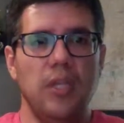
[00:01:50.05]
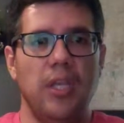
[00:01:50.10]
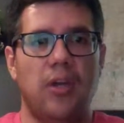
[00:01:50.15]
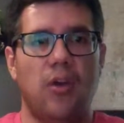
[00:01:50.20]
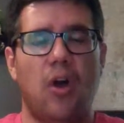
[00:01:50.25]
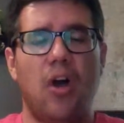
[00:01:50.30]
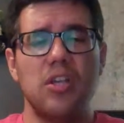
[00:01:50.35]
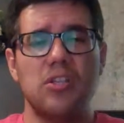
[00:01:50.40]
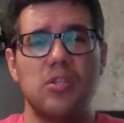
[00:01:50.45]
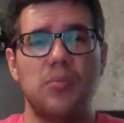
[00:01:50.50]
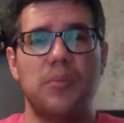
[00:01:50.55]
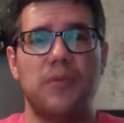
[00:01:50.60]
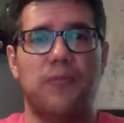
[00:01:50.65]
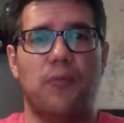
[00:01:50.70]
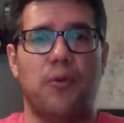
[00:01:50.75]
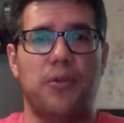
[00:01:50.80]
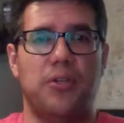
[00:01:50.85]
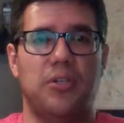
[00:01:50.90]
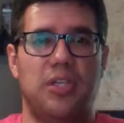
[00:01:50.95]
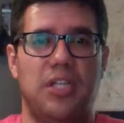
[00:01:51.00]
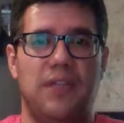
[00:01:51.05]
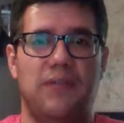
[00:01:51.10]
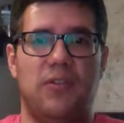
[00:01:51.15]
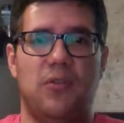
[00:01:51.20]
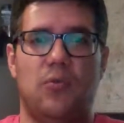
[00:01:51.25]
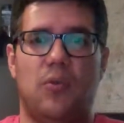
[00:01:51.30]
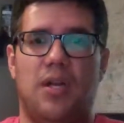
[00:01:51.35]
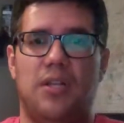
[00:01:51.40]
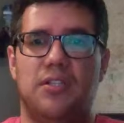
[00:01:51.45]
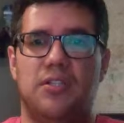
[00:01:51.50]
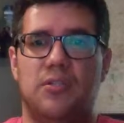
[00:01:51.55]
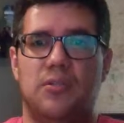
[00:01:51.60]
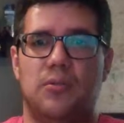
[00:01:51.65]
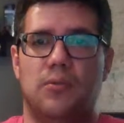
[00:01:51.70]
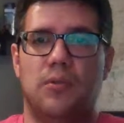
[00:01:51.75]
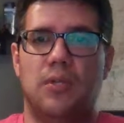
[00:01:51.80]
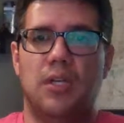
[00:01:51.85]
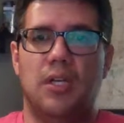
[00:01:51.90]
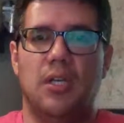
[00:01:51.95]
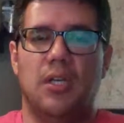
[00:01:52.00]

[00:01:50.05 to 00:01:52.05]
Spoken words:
And also before you leave, you want to